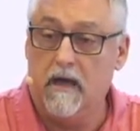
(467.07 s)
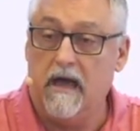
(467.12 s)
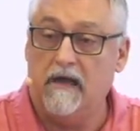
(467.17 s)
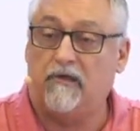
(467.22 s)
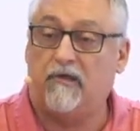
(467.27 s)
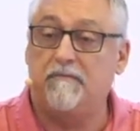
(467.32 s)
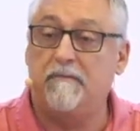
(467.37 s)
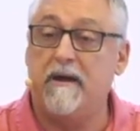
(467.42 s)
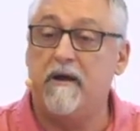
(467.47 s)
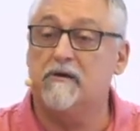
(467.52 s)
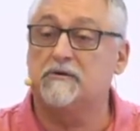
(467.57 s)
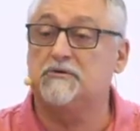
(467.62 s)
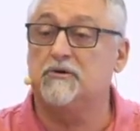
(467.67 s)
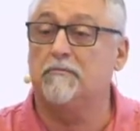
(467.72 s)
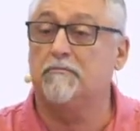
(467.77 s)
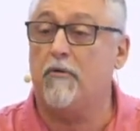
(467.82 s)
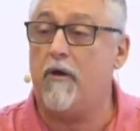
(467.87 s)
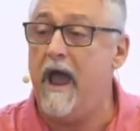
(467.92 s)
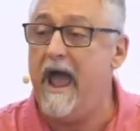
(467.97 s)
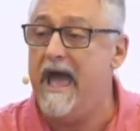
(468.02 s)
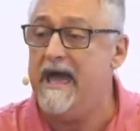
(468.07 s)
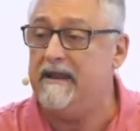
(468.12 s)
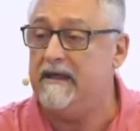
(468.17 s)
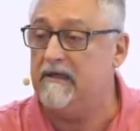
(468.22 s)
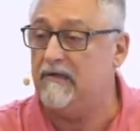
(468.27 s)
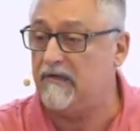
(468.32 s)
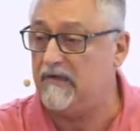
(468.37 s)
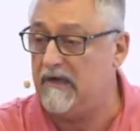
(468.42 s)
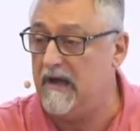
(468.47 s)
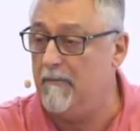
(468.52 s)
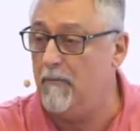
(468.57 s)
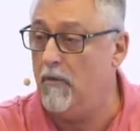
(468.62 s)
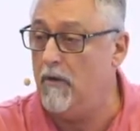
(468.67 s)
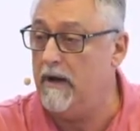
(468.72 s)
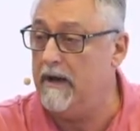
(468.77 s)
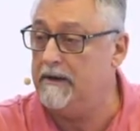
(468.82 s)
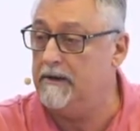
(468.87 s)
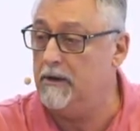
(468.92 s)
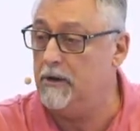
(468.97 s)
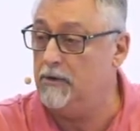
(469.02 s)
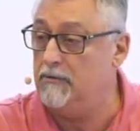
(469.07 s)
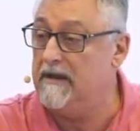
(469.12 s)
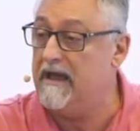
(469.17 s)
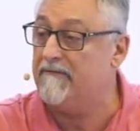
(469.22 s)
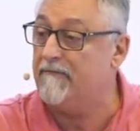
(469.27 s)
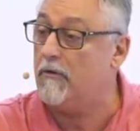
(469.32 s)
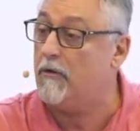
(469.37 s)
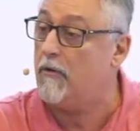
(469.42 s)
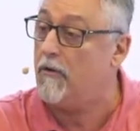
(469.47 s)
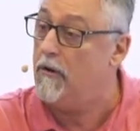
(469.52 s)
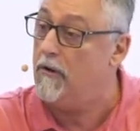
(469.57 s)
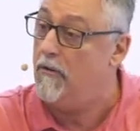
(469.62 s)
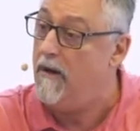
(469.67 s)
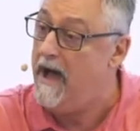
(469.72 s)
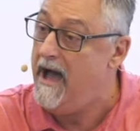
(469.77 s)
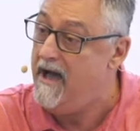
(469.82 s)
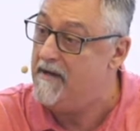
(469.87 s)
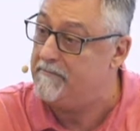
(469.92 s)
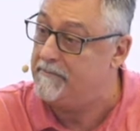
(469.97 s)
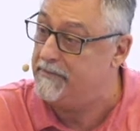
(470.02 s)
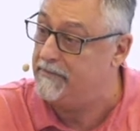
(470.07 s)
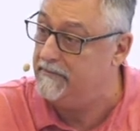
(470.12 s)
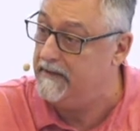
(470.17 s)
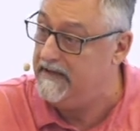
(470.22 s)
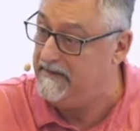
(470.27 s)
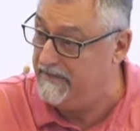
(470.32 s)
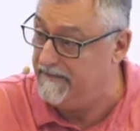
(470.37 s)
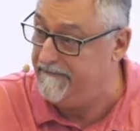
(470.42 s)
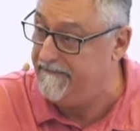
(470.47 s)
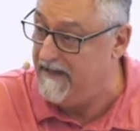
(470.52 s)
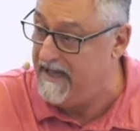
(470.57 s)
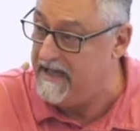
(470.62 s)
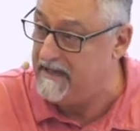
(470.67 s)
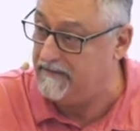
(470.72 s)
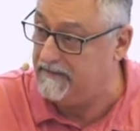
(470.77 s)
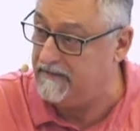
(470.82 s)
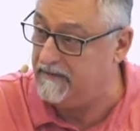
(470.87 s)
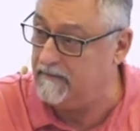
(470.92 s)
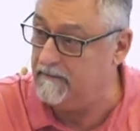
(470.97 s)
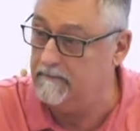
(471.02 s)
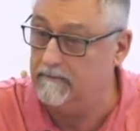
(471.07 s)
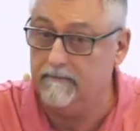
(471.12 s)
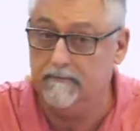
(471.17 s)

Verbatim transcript: A spiritual brat is someone who never grew up in the faith.